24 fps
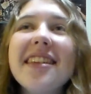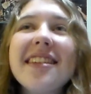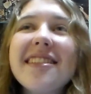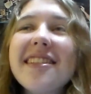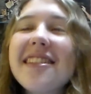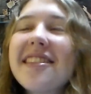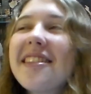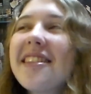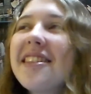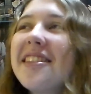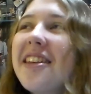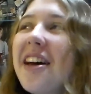
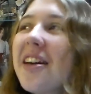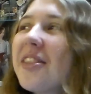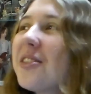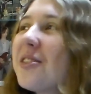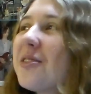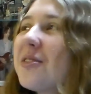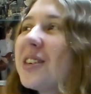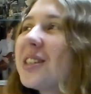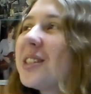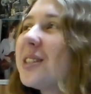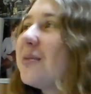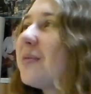This is
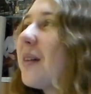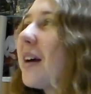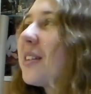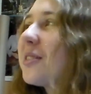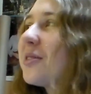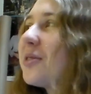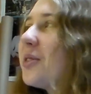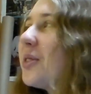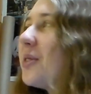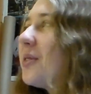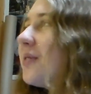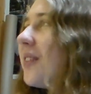another
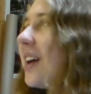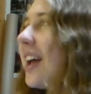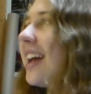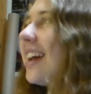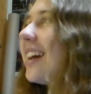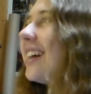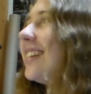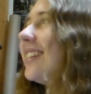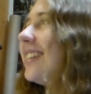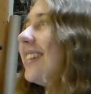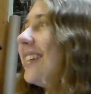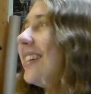respectful
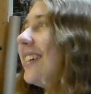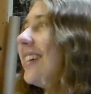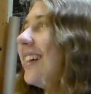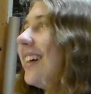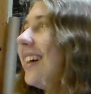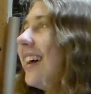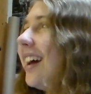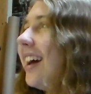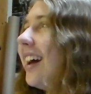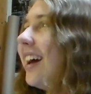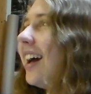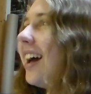fan.
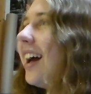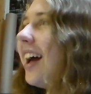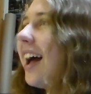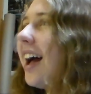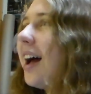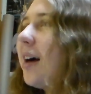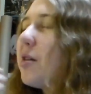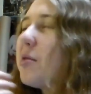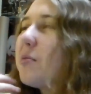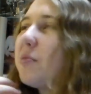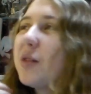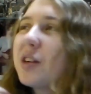
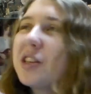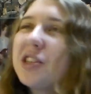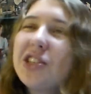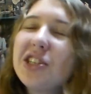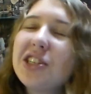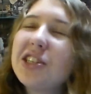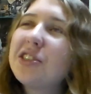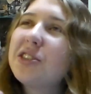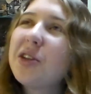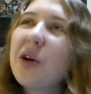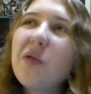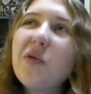But
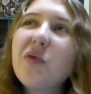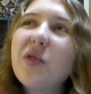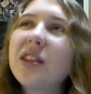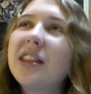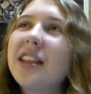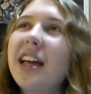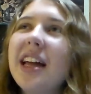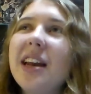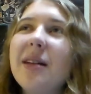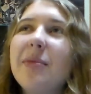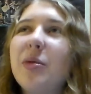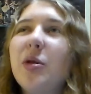she's so
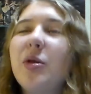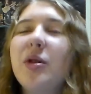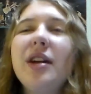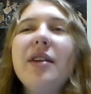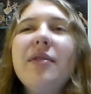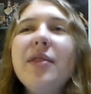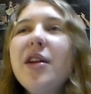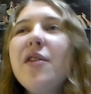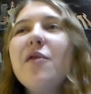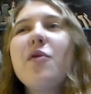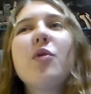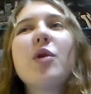relatable.
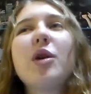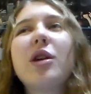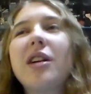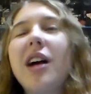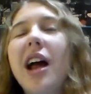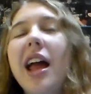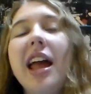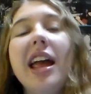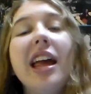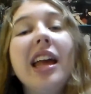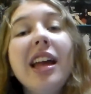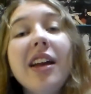
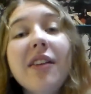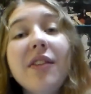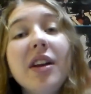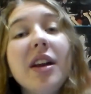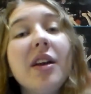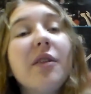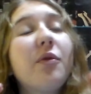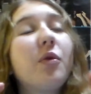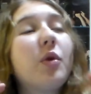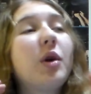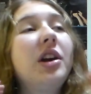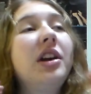
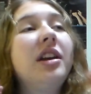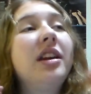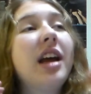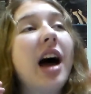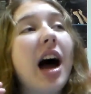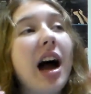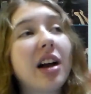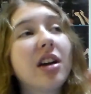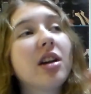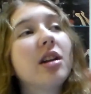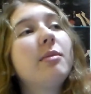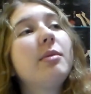Even if we're
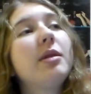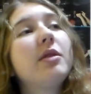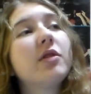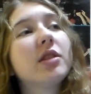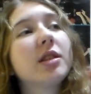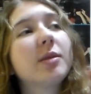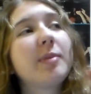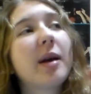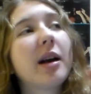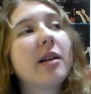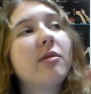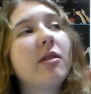not going to be
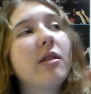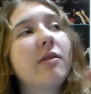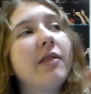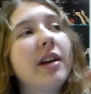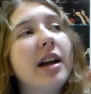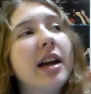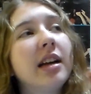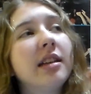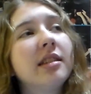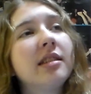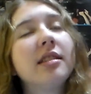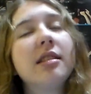respectful
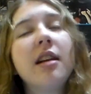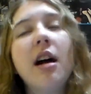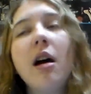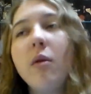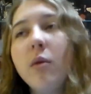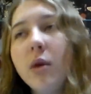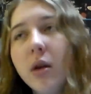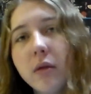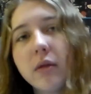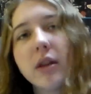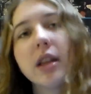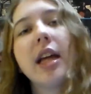fans,
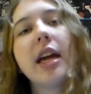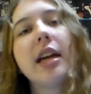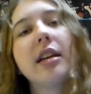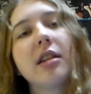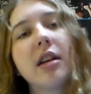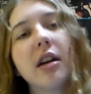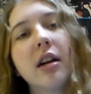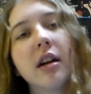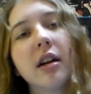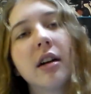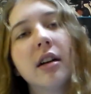we relate to